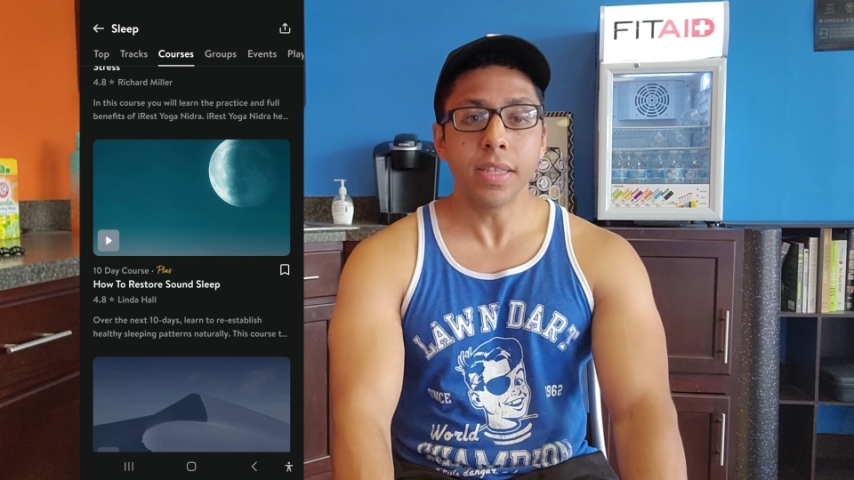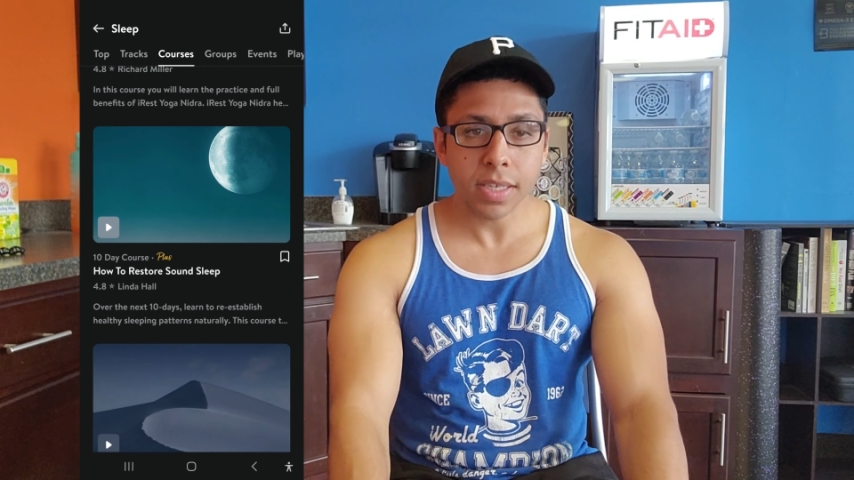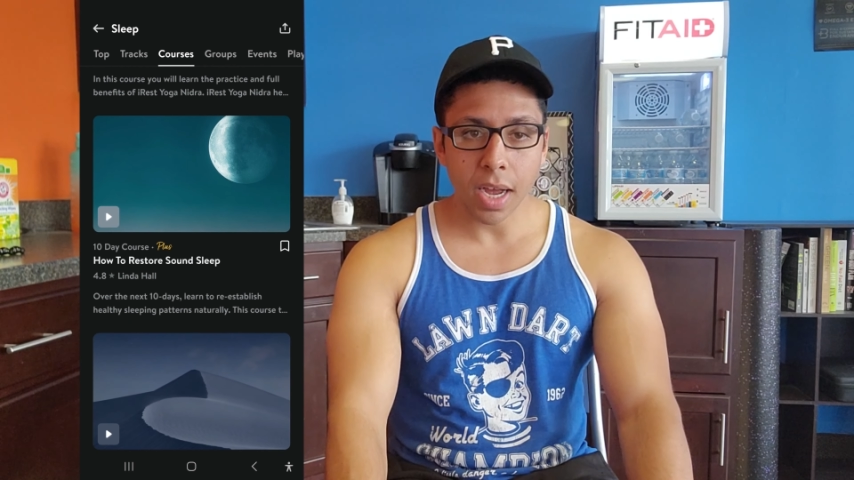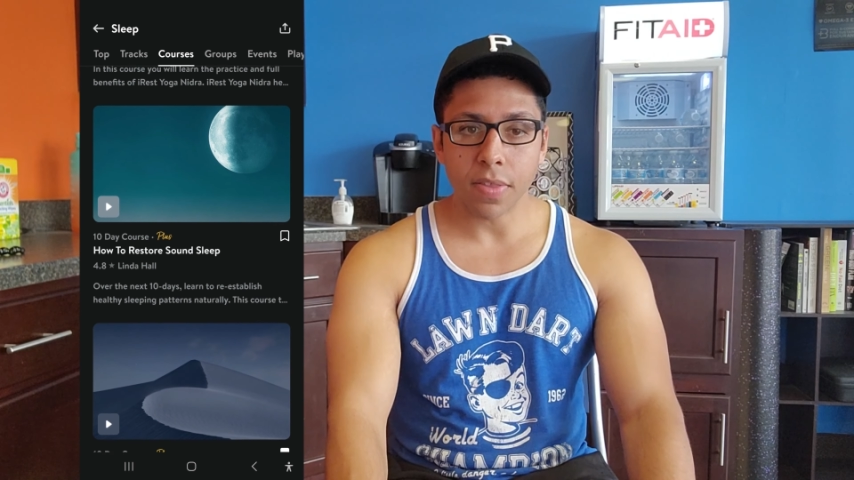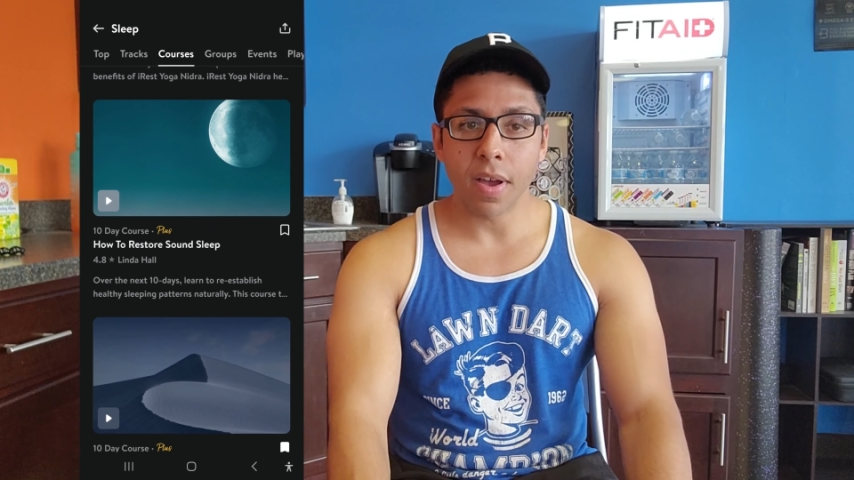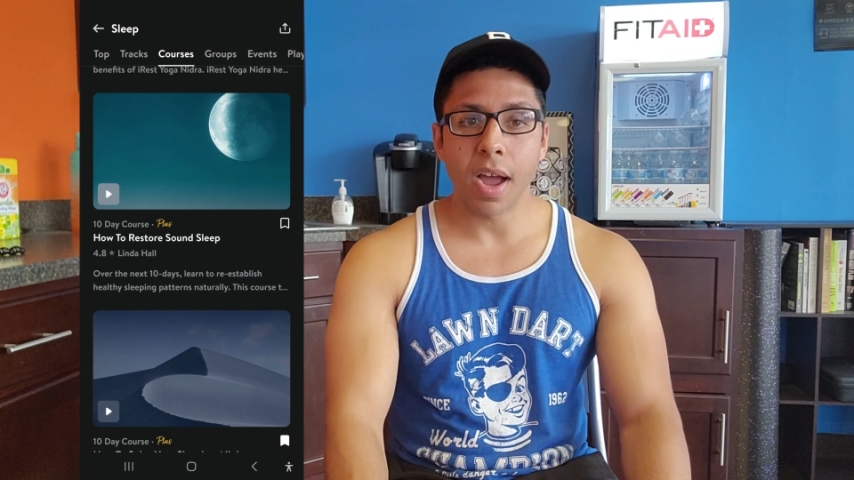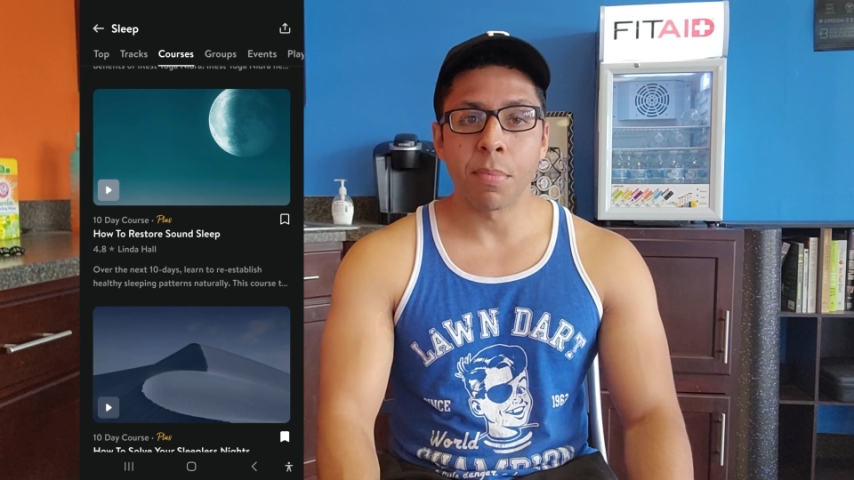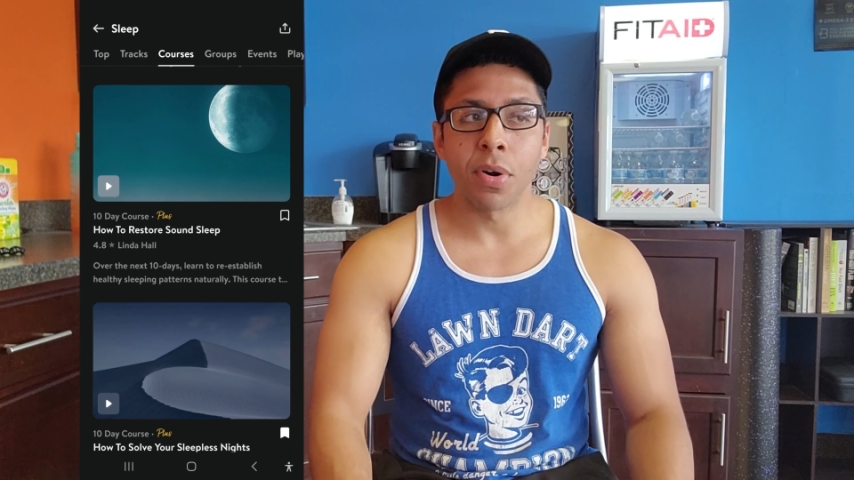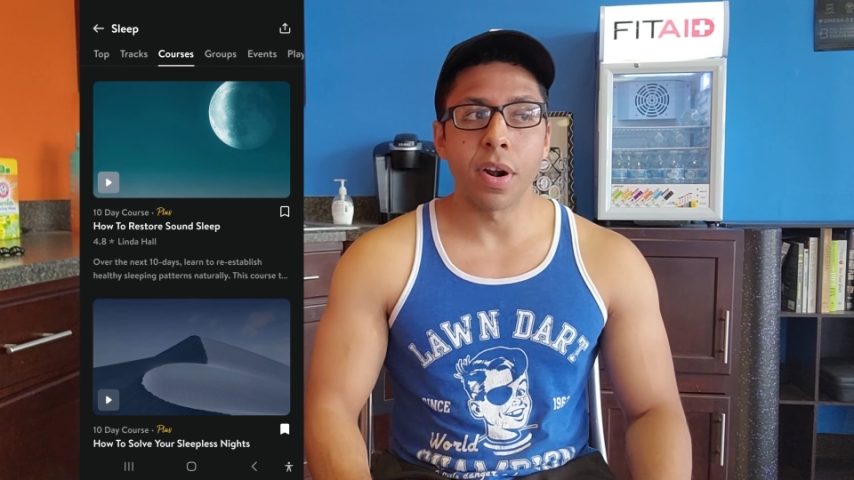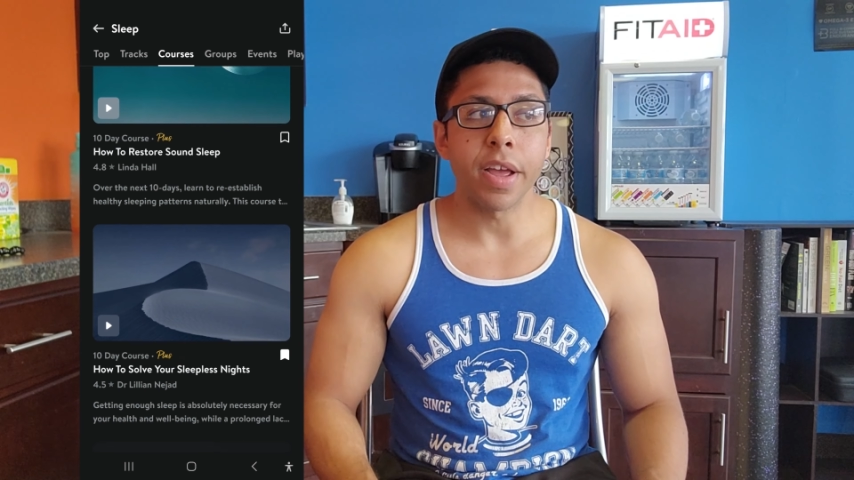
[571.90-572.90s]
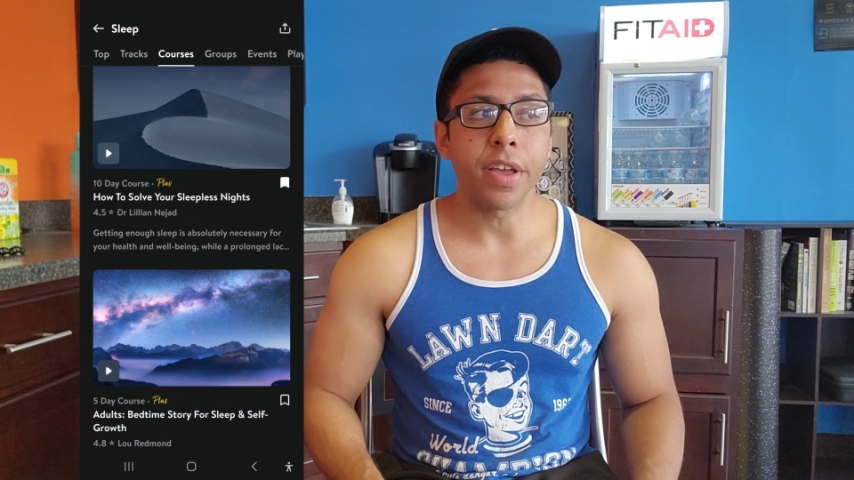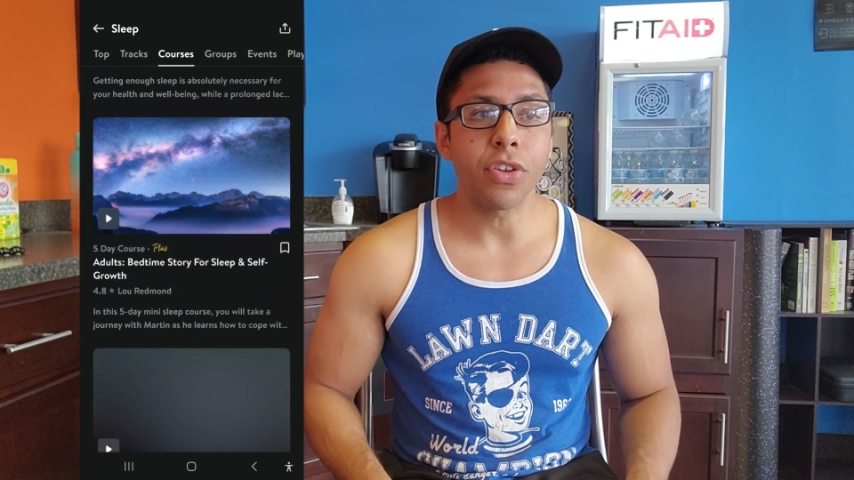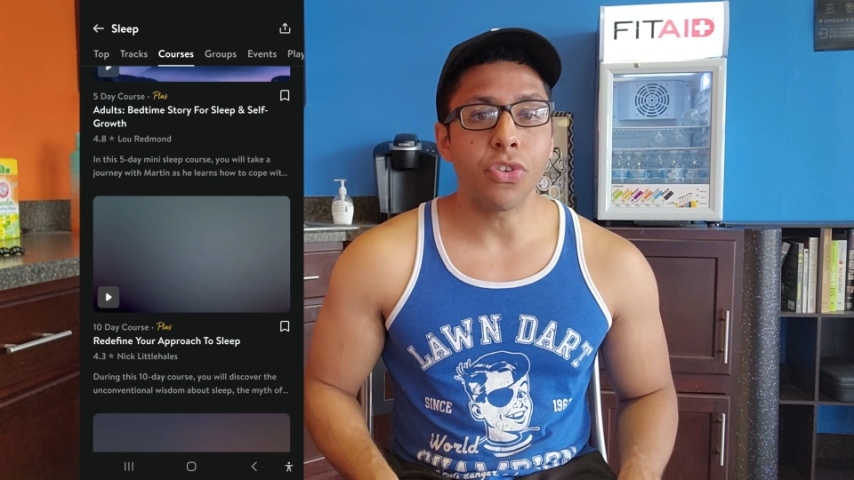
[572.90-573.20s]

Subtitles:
Insight Timer, it